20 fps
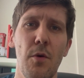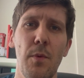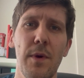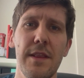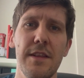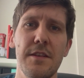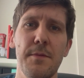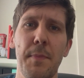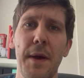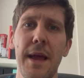
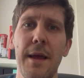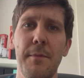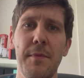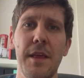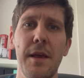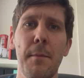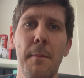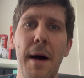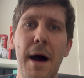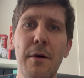willing to pay him
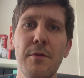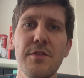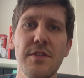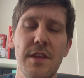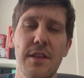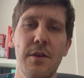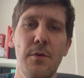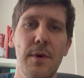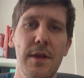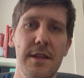the amounts
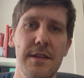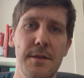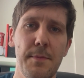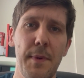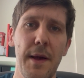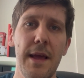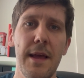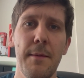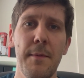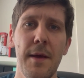that they're willing to
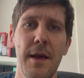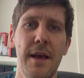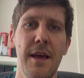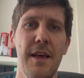pay him,